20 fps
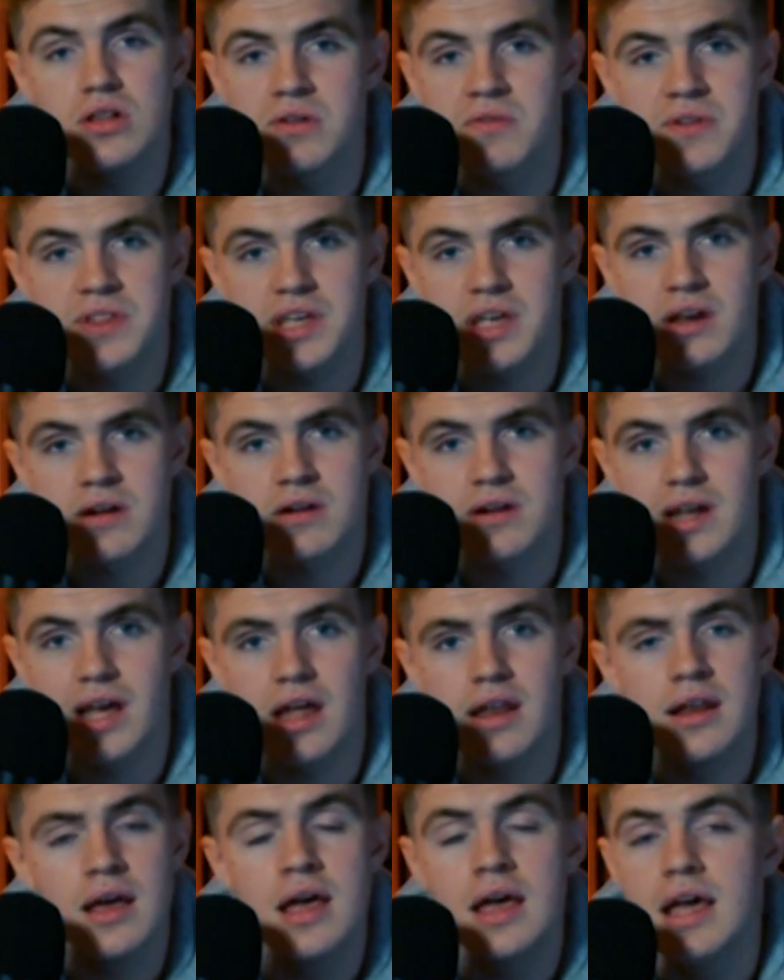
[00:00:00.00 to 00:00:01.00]
over the
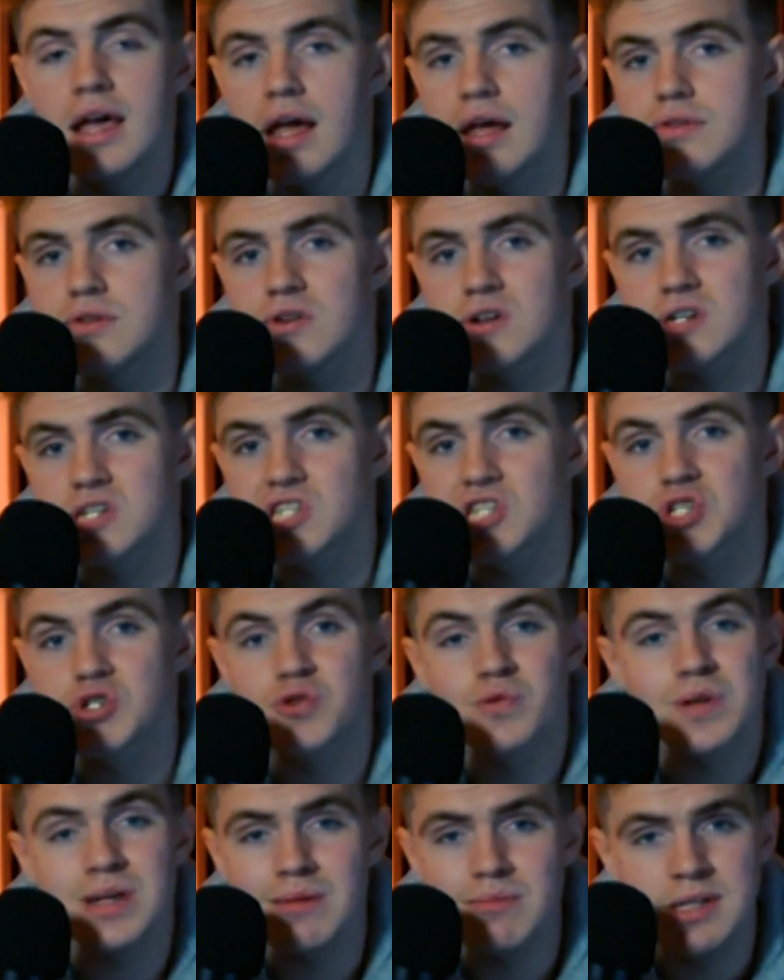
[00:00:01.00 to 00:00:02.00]
internet, and they're
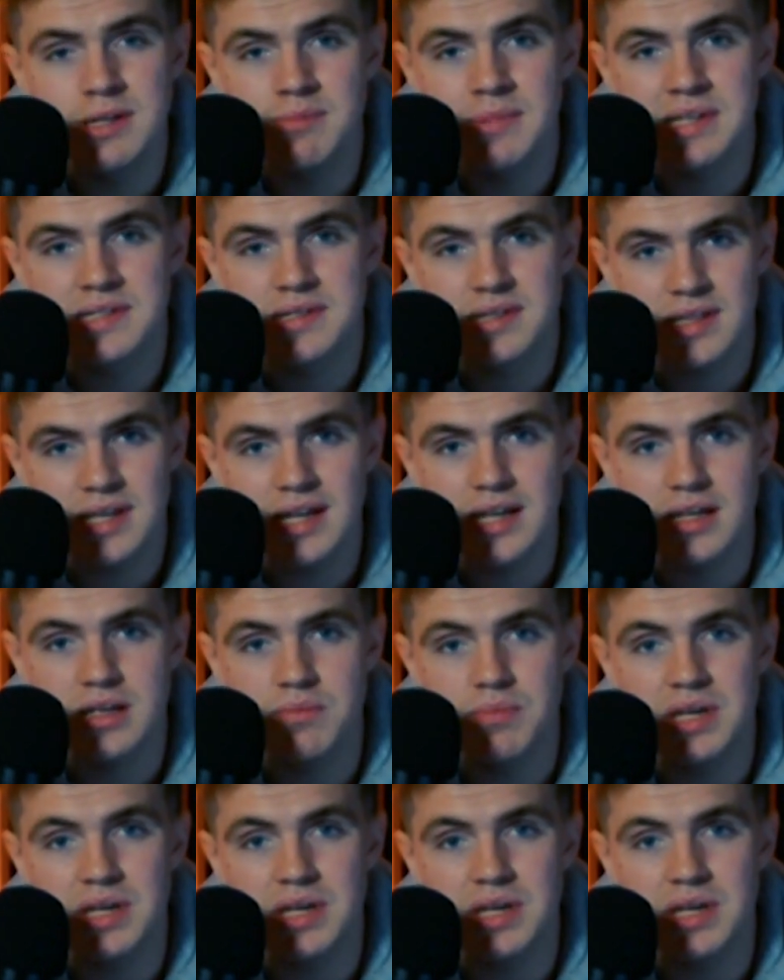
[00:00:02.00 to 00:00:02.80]
extremely misleading